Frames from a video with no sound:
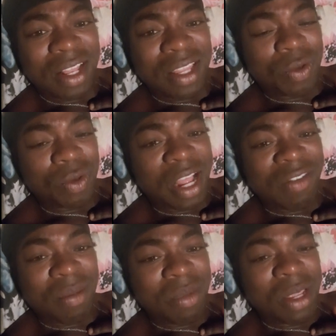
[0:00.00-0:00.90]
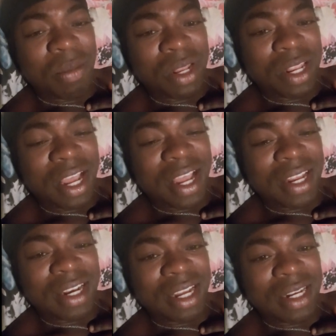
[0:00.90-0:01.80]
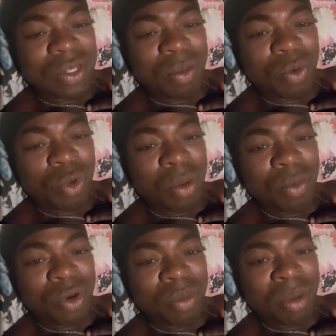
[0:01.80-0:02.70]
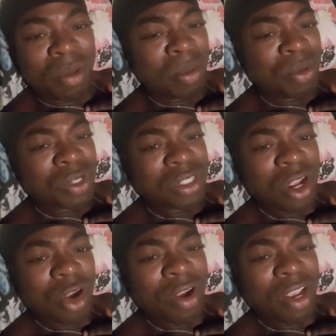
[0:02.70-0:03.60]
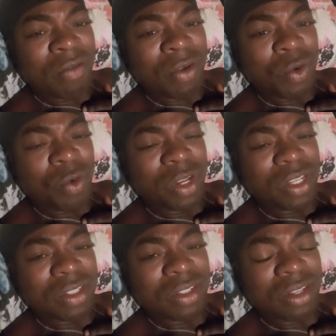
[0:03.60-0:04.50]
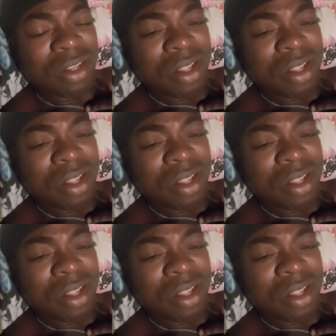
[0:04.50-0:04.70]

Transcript: You have a baby in your hand and someone will come around the baby and the baby just start crying for no reason.